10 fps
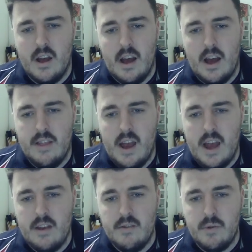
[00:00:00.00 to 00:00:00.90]
And
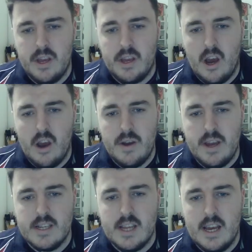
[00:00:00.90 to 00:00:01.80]
then we go
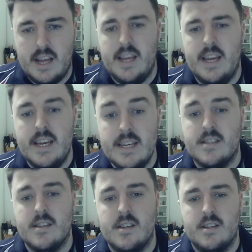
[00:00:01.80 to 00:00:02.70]
into
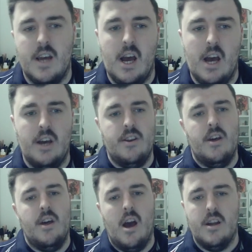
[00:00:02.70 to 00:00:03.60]
his turn
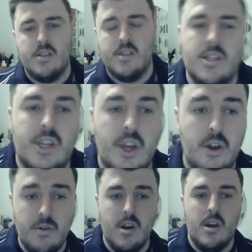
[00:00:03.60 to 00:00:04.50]

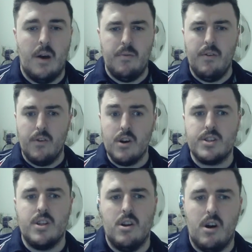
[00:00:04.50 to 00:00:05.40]
2, and we've
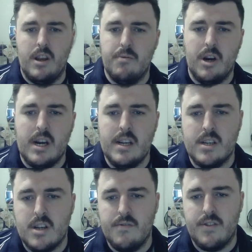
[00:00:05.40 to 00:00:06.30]
lost a lot, and we're in
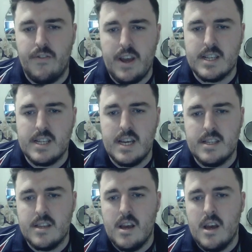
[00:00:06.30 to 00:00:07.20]
each other's
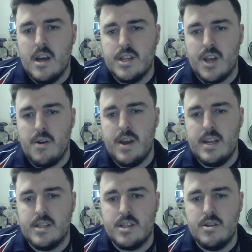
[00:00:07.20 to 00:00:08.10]
faces. So
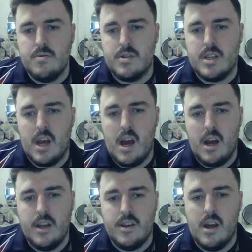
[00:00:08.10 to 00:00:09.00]
into
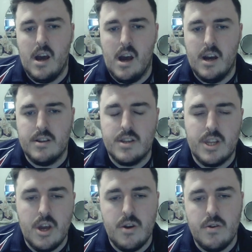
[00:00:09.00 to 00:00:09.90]
turn
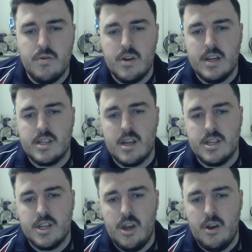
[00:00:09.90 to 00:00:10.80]
2, his turn
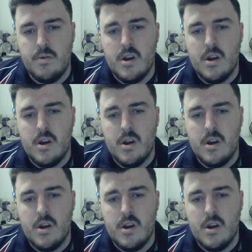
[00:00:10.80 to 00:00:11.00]
2,